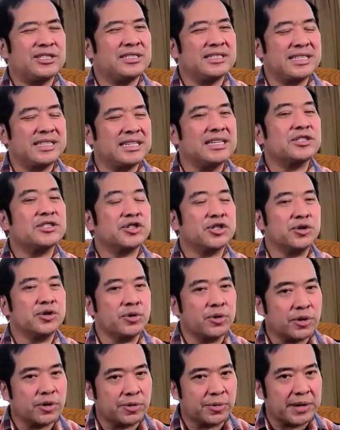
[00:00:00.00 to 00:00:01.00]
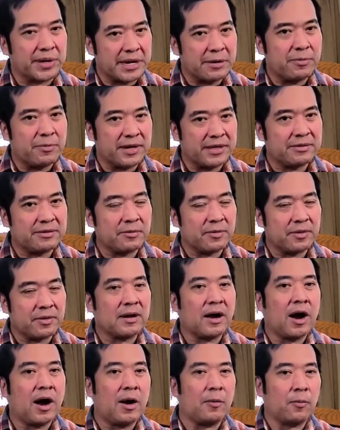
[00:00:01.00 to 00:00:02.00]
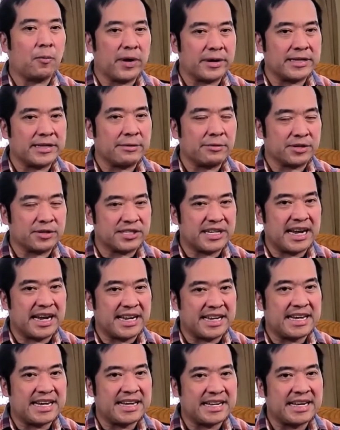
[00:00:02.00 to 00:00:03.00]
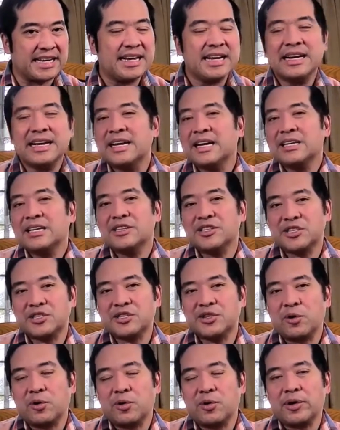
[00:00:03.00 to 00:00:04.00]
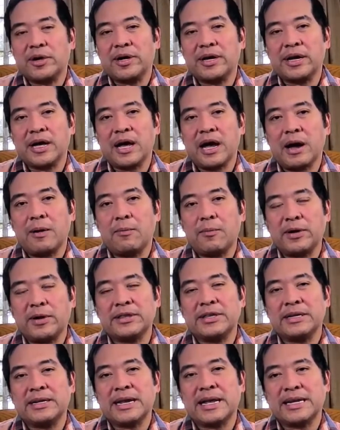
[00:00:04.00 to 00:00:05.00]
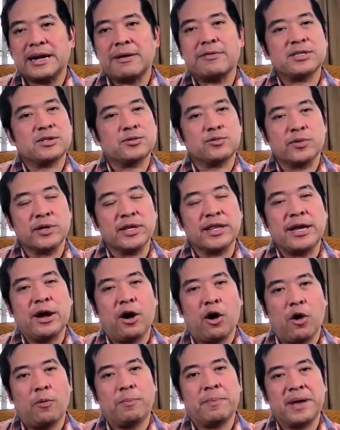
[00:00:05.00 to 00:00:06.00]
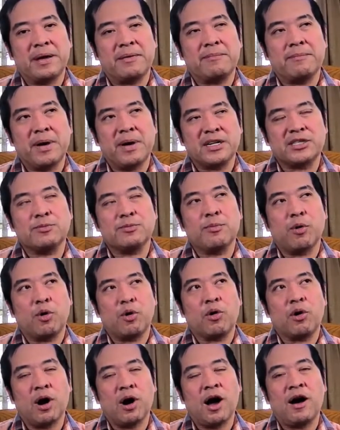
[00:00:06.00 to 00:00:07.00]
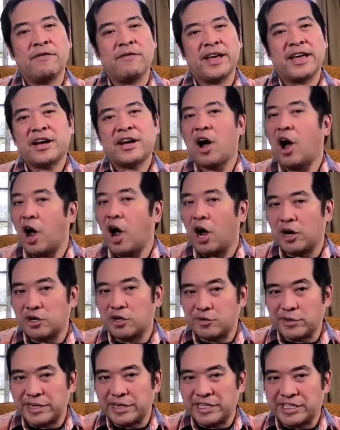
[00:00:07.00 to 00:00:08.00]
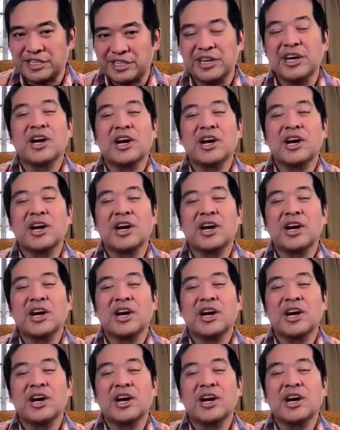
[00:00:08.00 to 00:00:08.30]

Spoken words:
didn't to agree with, where they were taking the story with it, and I was really hoping much more of a concrete